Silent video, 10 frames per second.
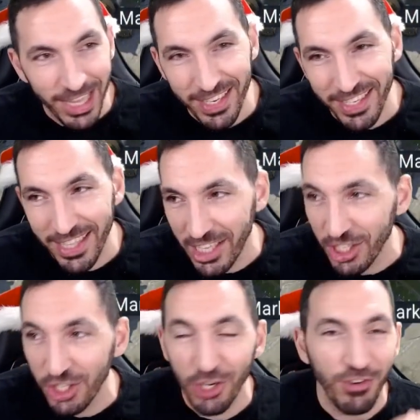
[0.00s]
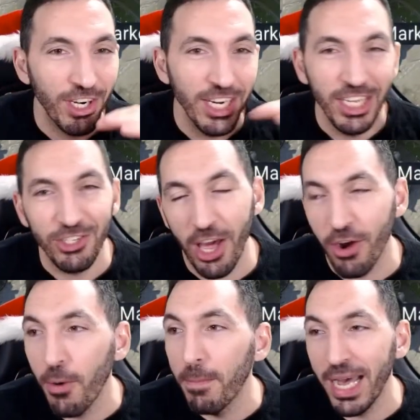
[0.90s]
This is the test server, so I
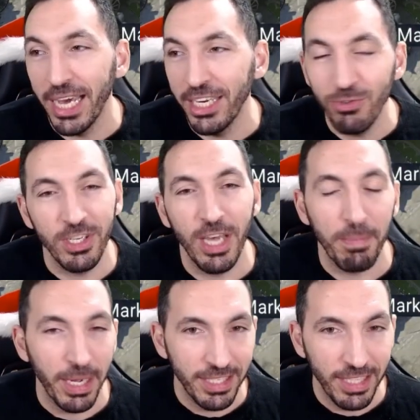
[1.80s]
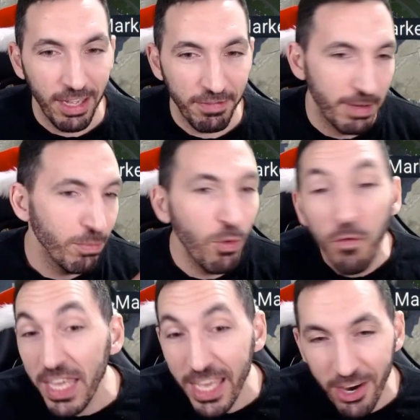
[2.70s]
don't mind using up my stuff and
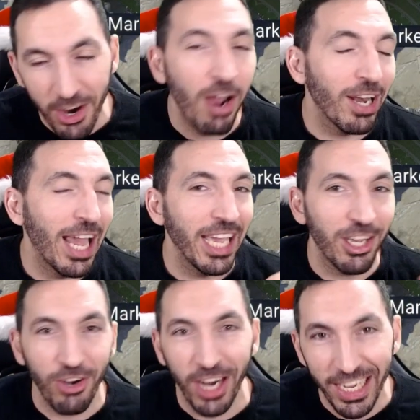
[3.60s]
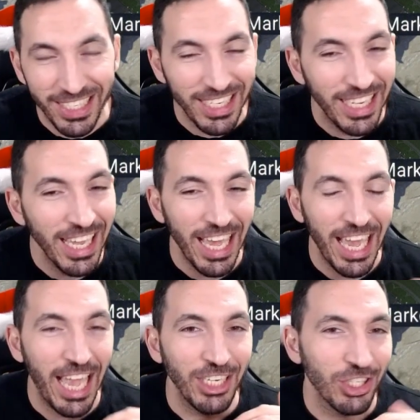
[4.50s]
moving gear around like crazy
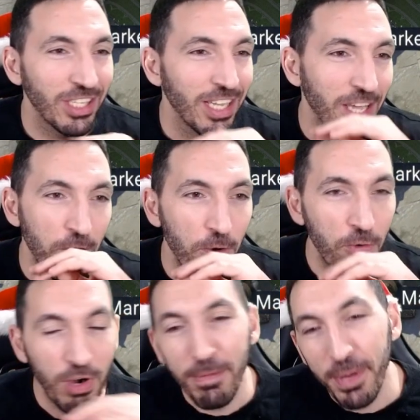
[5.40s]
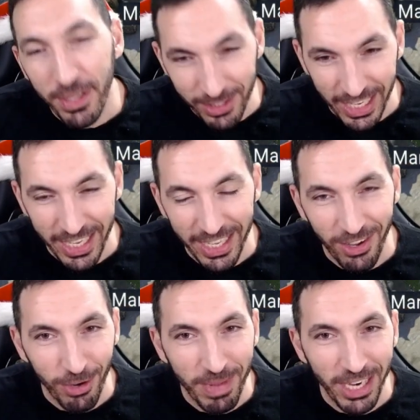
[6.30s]
and just rebuilding
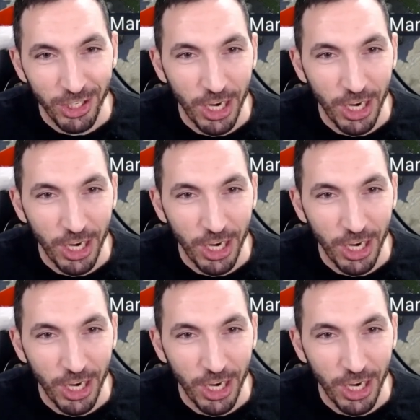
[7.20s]
all my